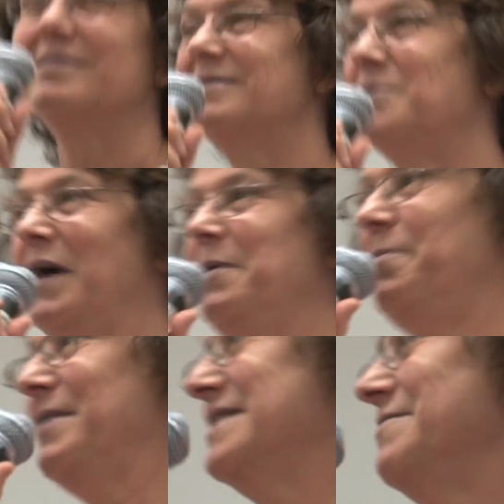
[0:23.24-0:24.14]
It's quite
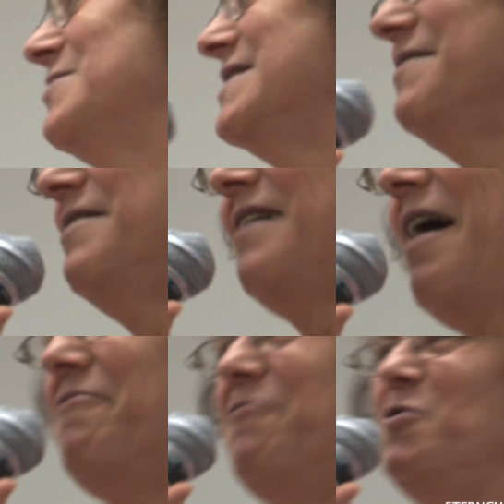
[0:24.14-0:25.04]
impressive to see
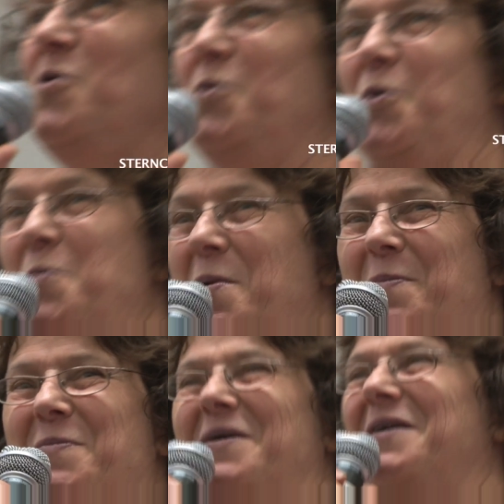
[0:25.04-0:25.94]
a full room,
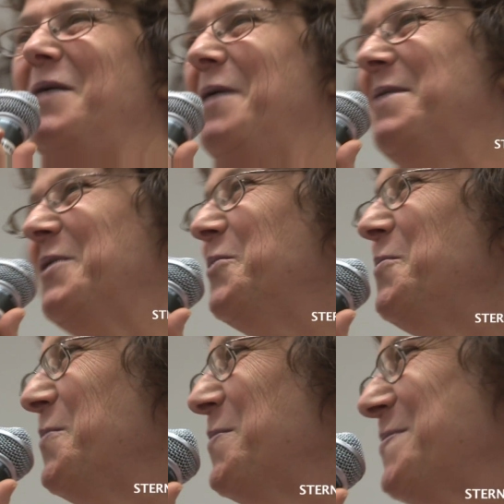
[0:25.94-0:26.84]
quite a big
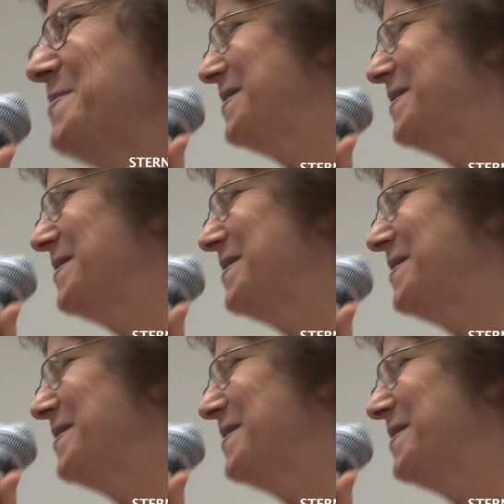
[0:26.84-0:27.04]
room.